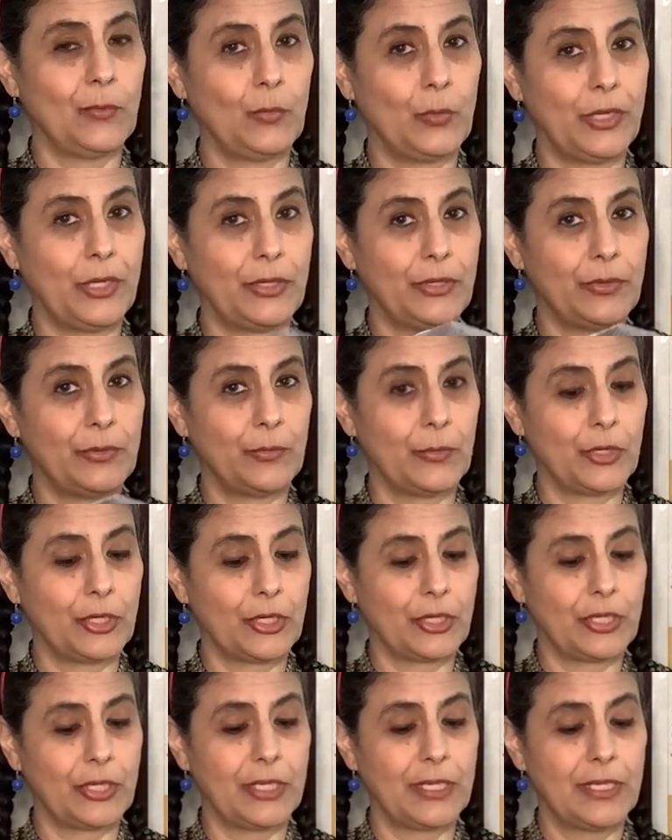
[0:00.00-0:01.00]
when you
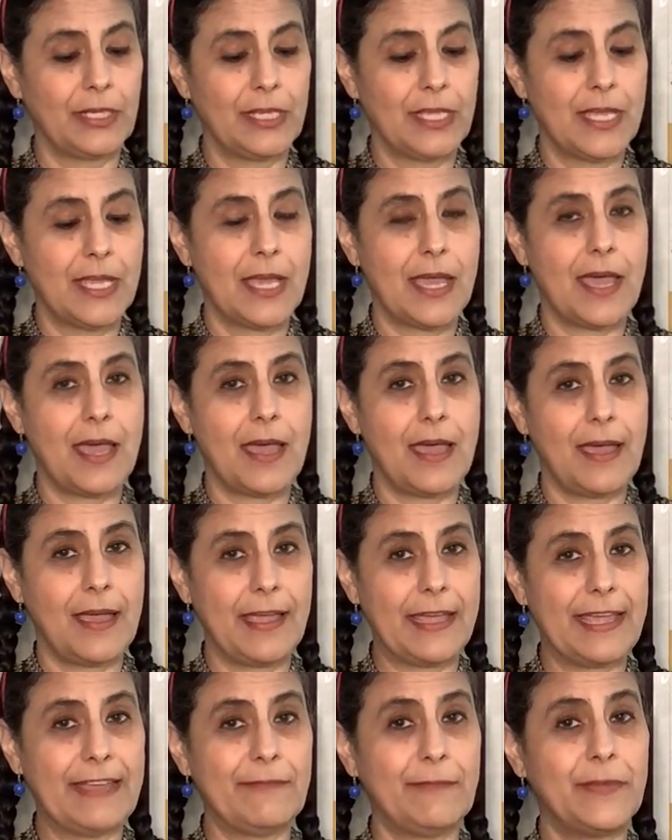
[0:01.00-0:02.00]
work. I
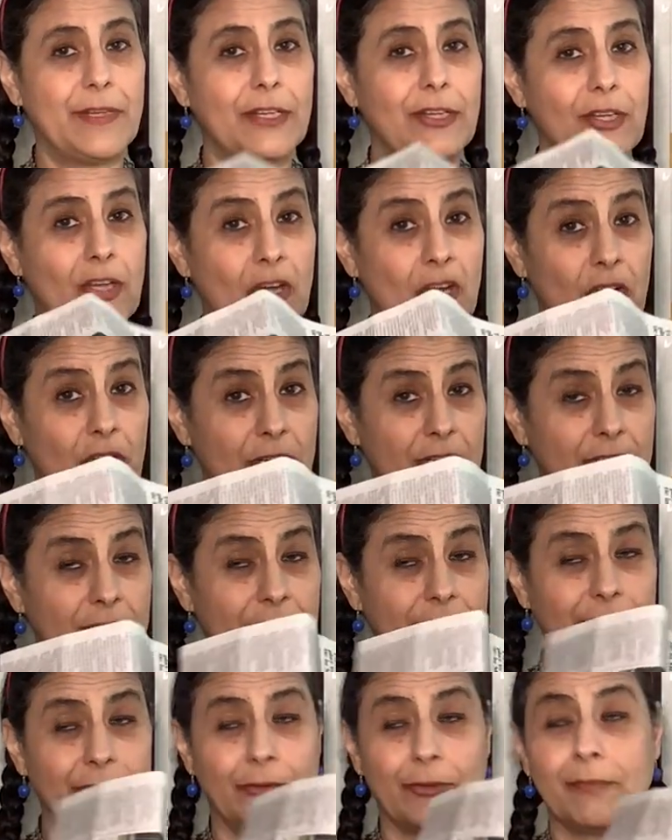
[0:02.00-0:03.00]
have been an
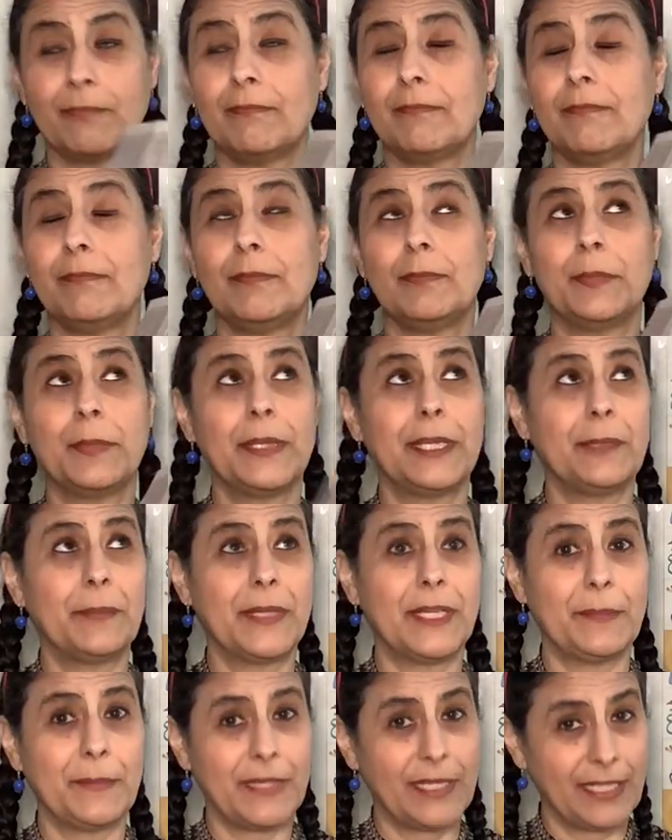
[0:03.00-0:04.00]
artist for many,
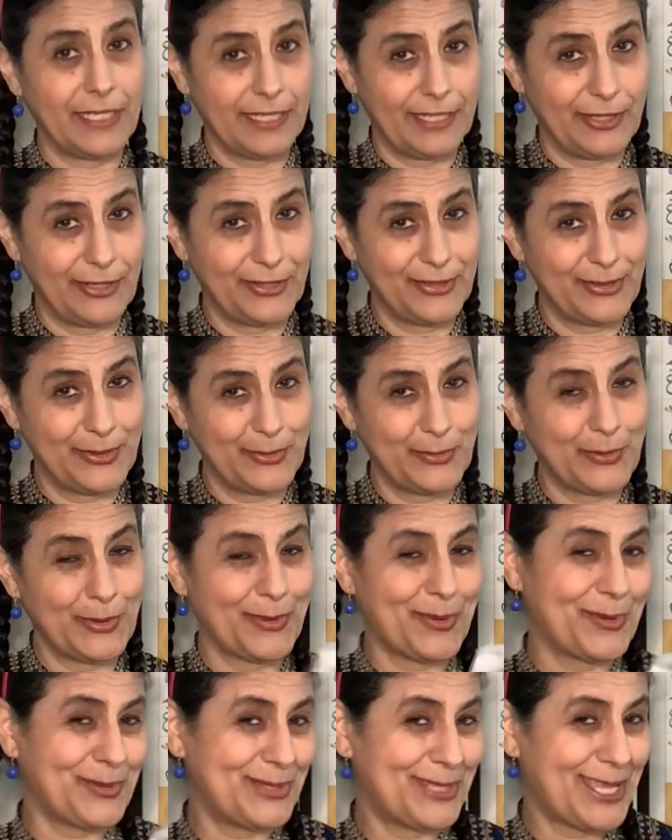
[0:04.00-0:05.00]
many, many years. We
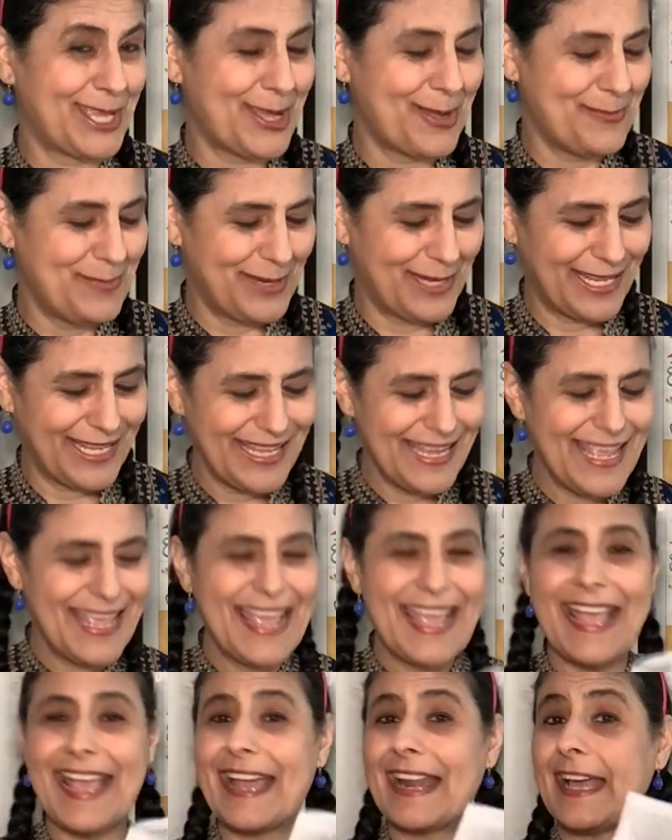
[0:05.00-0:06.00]
won't say how many.
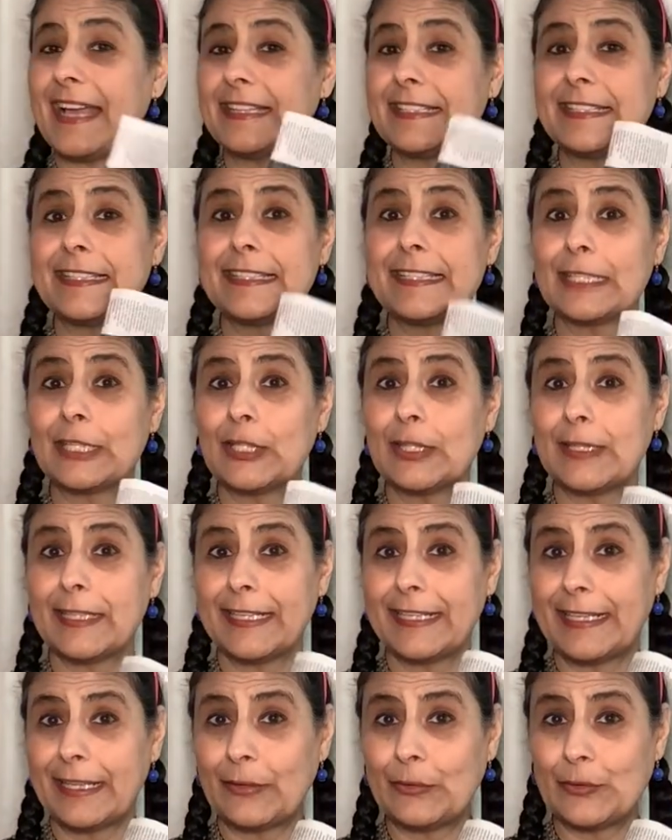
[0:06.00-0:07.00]
And I still
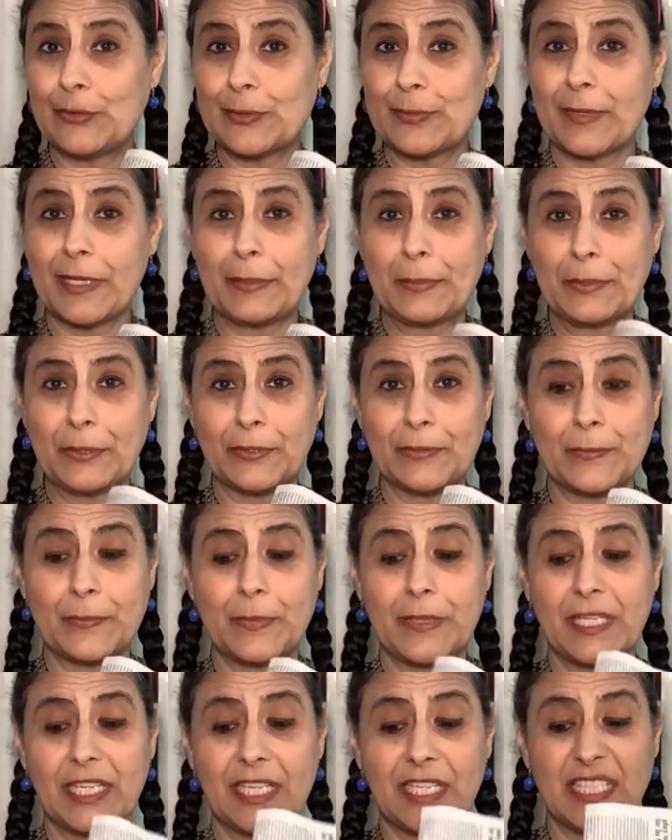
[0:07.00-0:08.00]
lay down newspapers
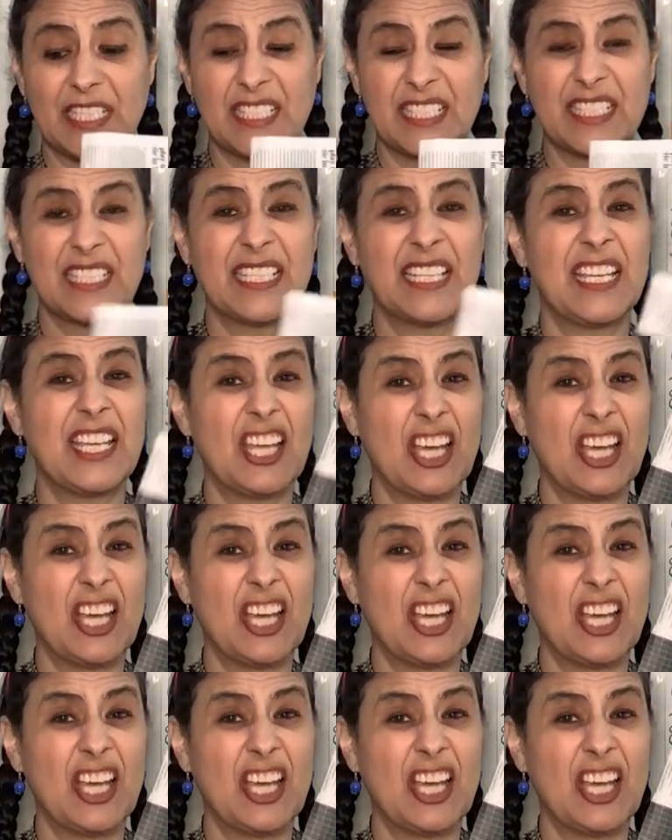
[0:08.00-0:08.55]
because